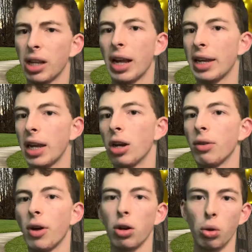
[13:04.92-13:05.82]
like Year of
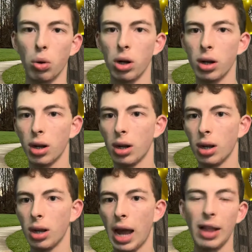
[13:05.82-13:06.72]
Our Lord.
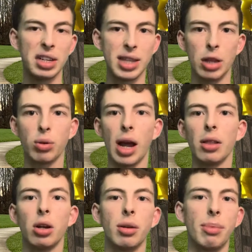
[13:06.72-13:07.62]
At least that's what I
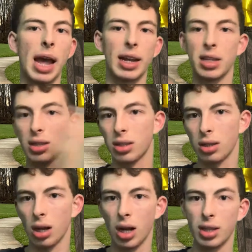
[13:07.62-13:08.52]
learned back in
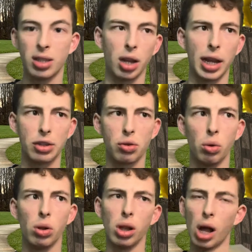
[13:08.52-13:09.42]
Sunday
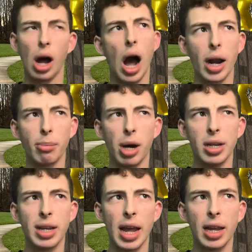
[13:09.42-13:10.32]
school on a
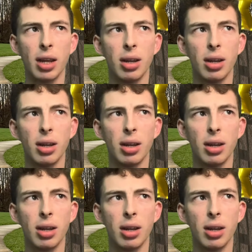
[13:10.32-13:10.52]
Monday.